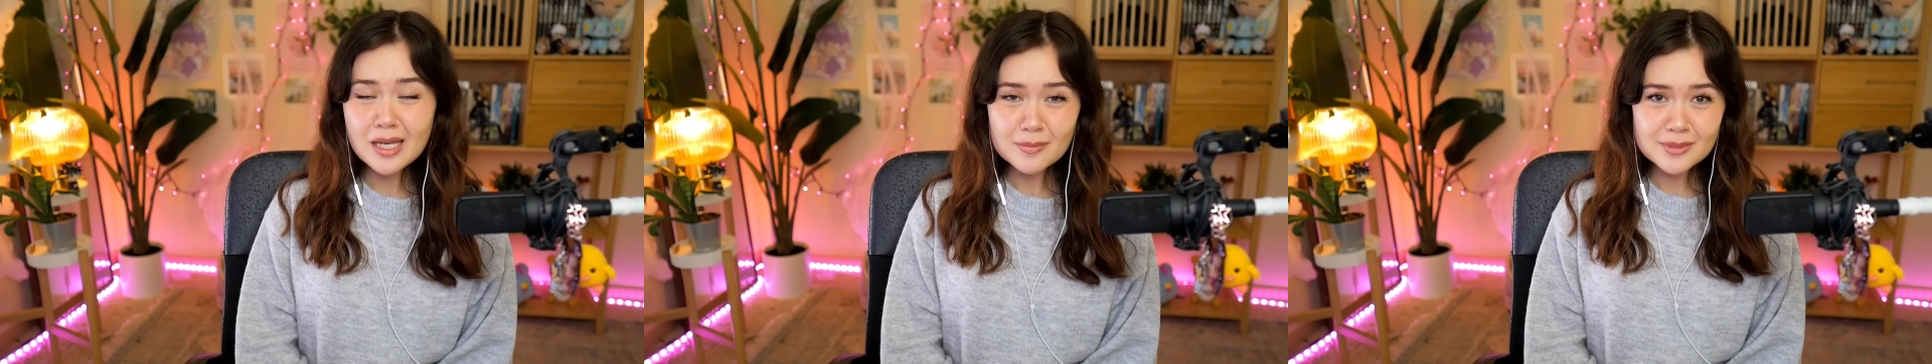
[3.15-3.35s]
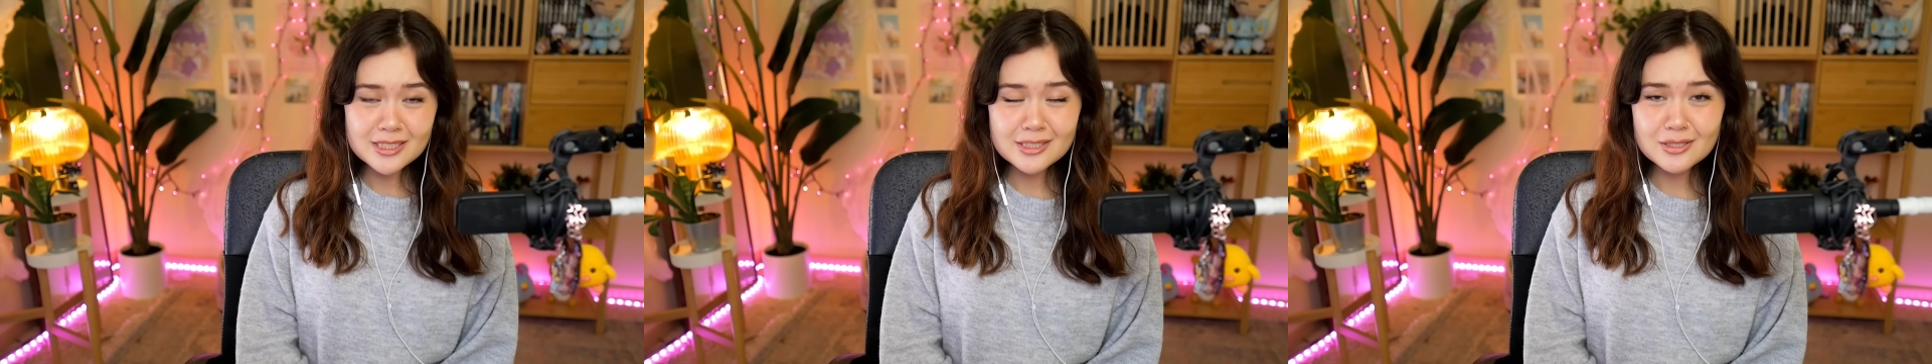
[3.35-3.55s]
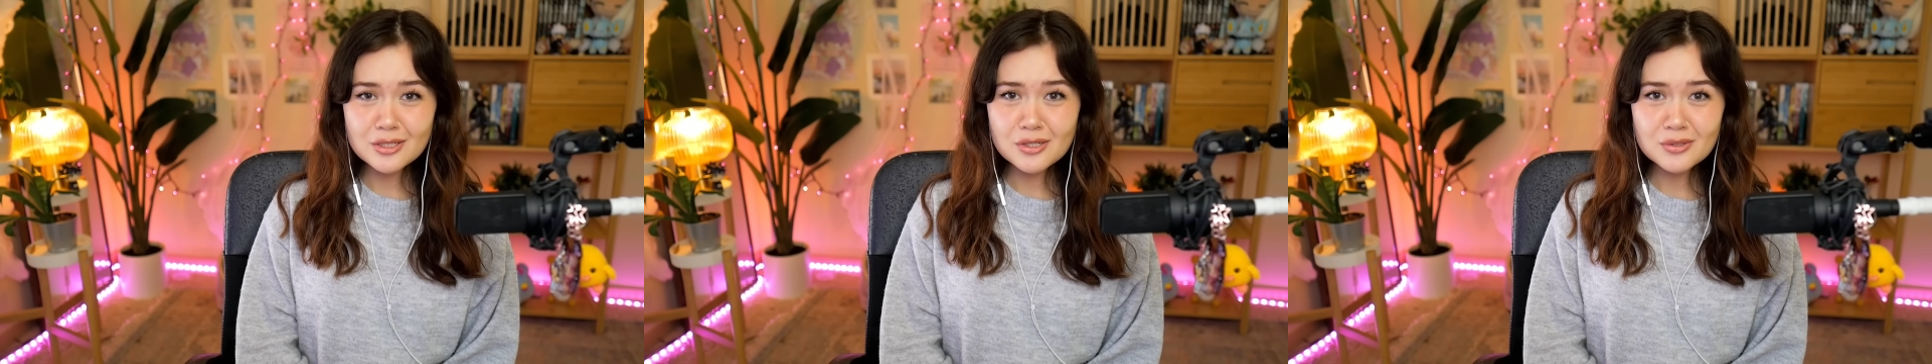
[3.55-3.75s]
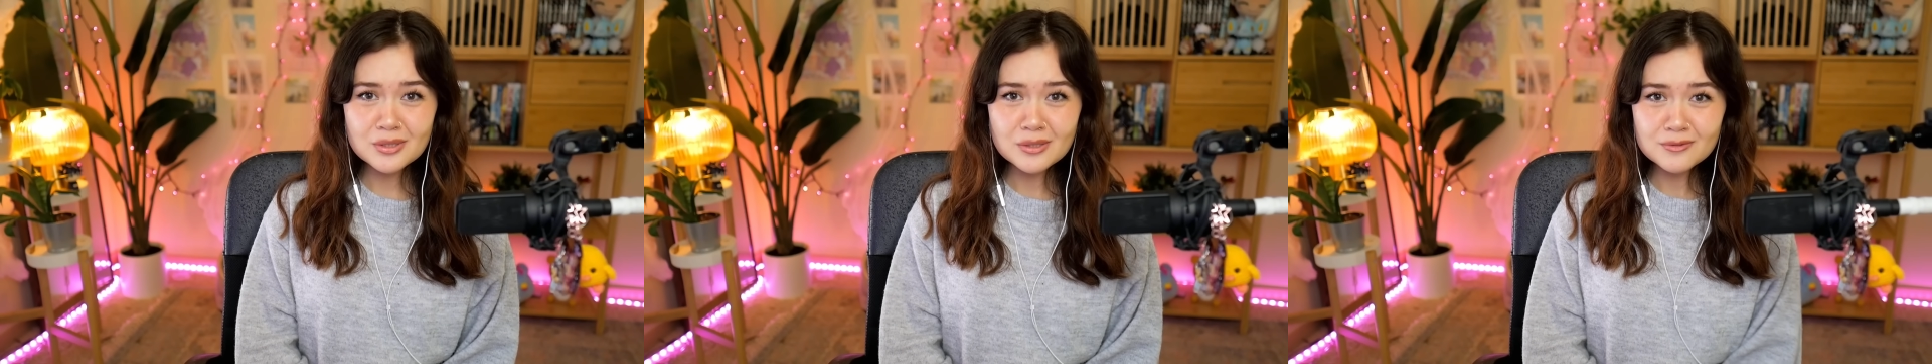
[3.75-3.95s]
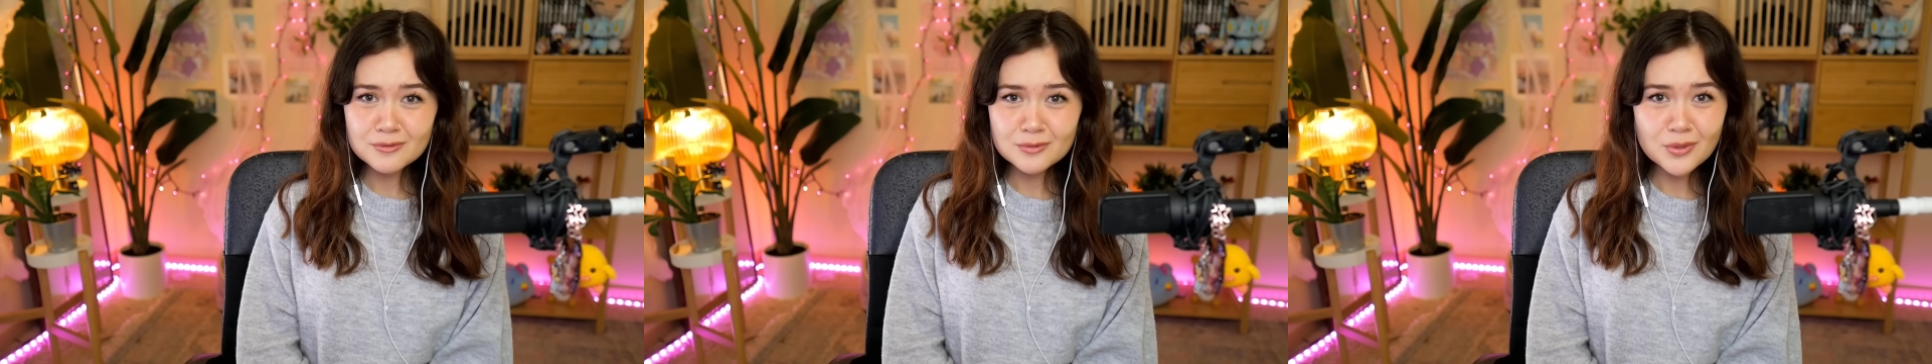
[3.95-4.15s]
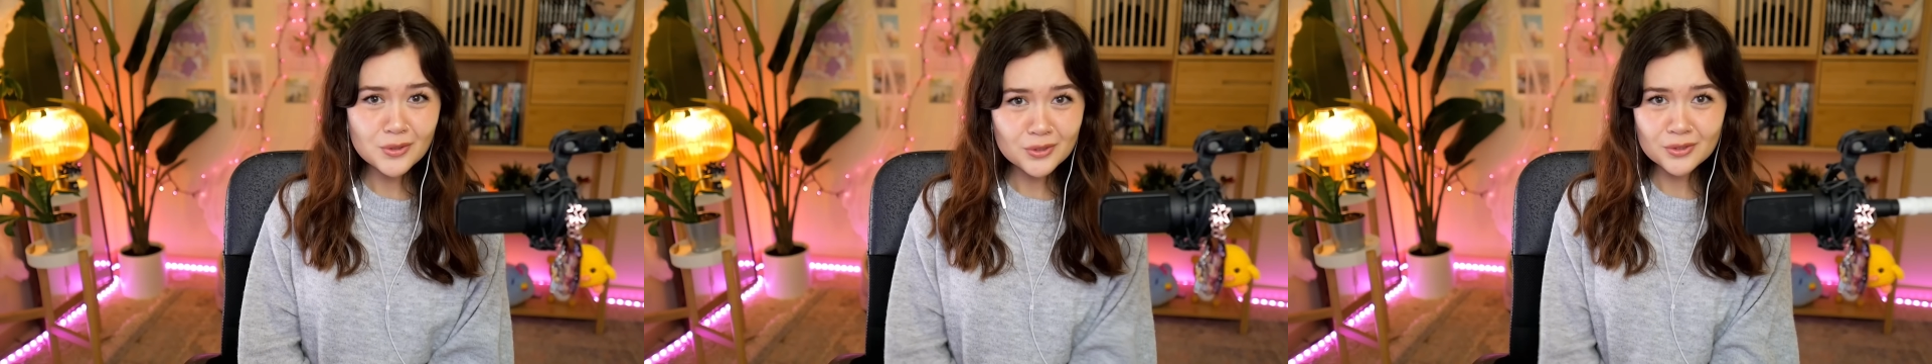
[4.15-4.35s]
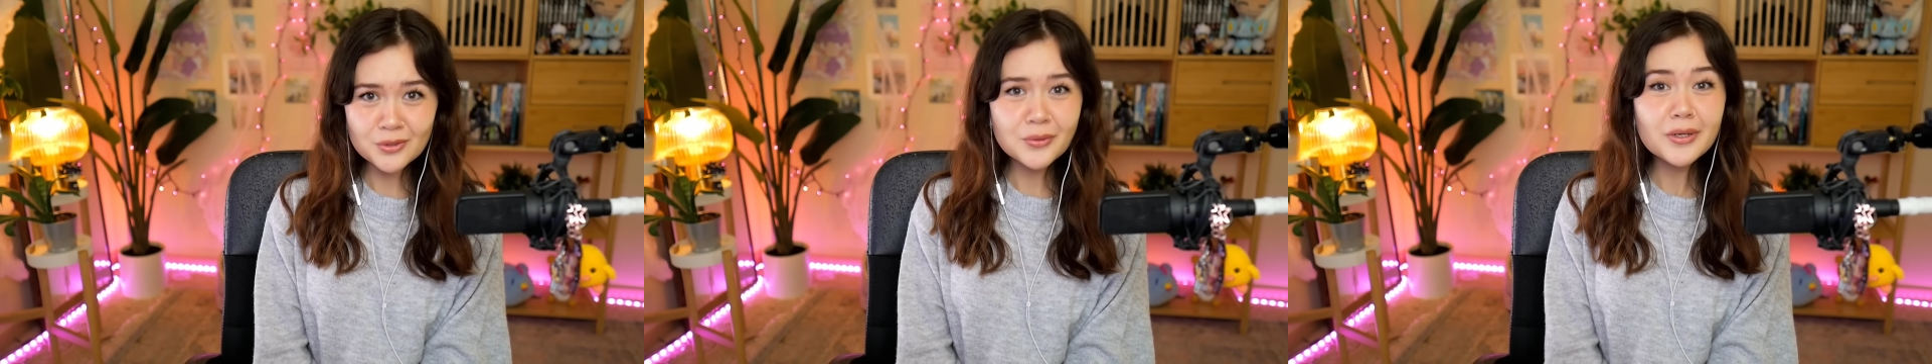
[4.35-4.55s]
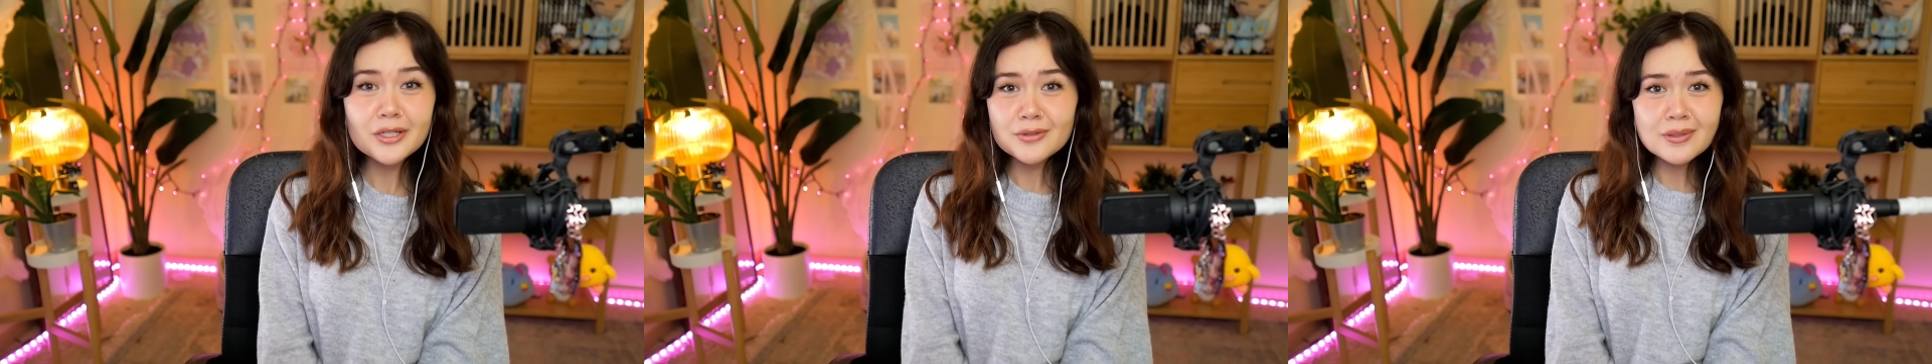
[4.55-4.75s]
episode of
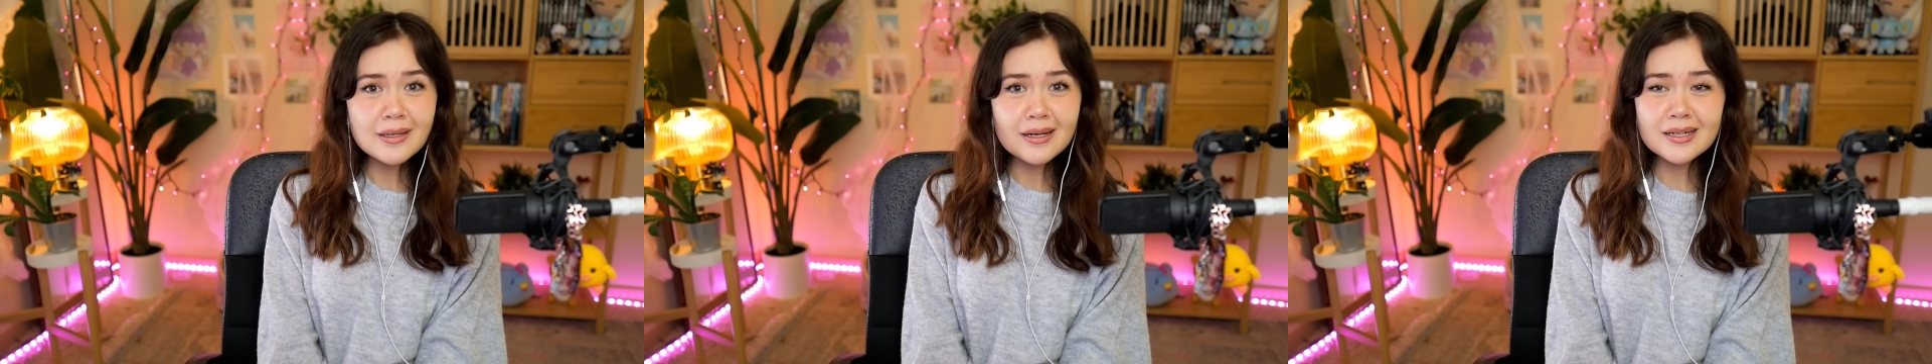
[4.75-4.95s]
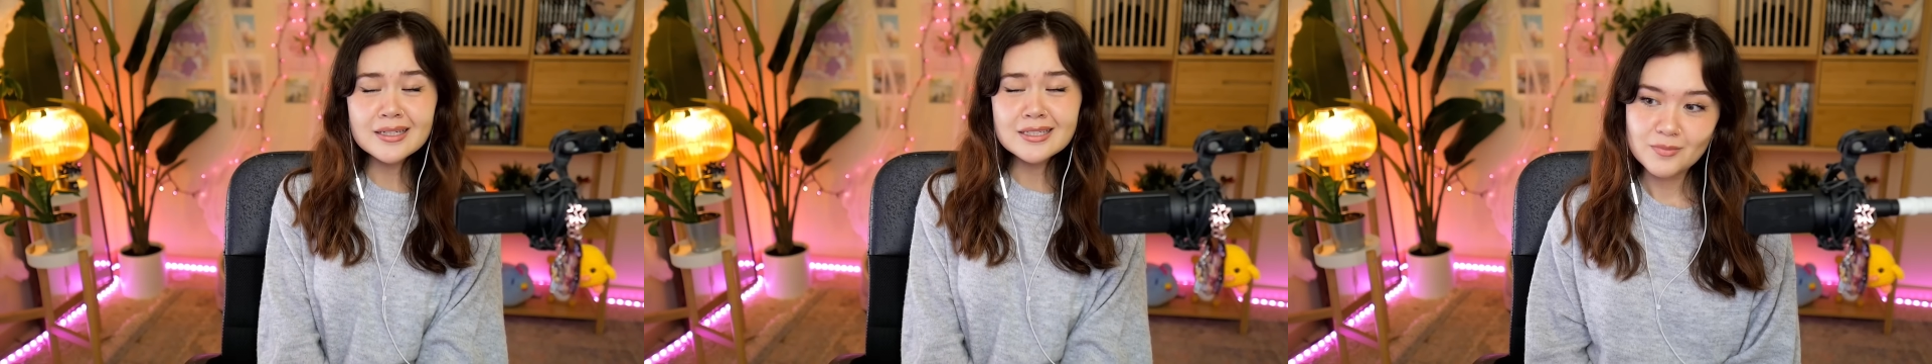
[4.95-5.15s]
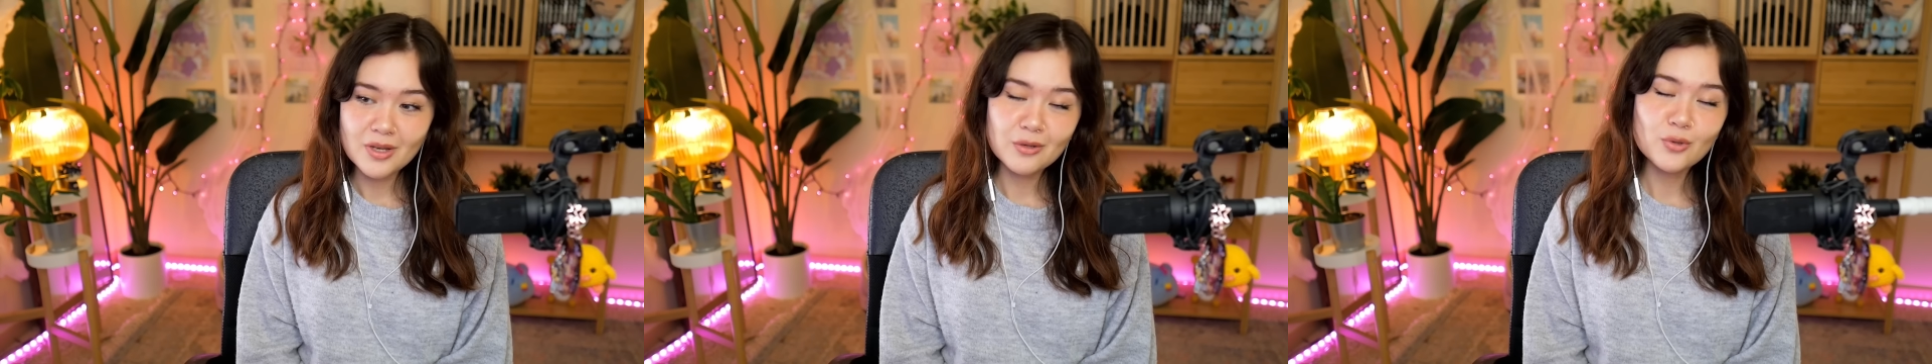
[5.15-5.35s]
Wotakoi, you guys.